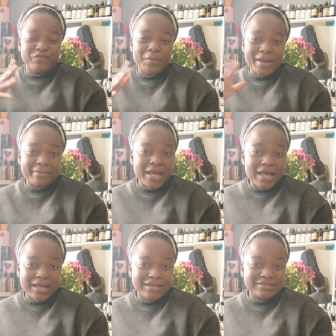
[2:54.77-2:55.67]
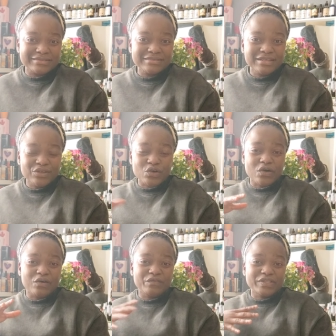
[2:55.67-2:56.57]
for my man
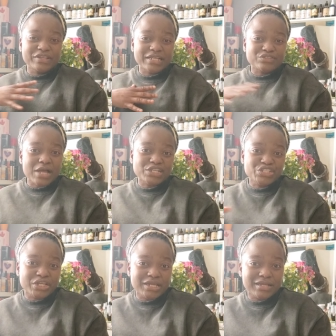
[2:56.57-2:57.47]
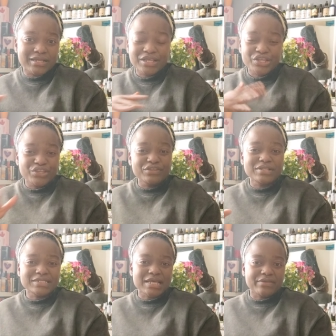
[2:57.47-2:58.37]
or fatal attraction you know
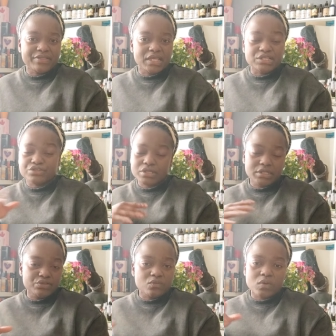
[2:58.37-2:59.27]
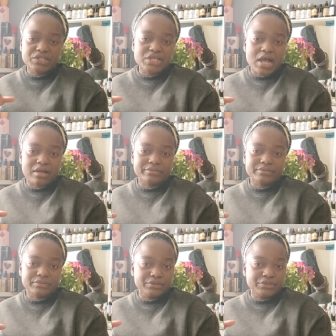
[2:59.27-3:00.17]
those kind of things so you need to watch out
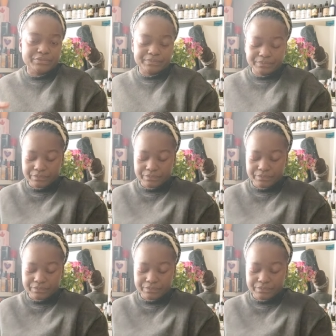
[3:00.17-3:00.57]
you know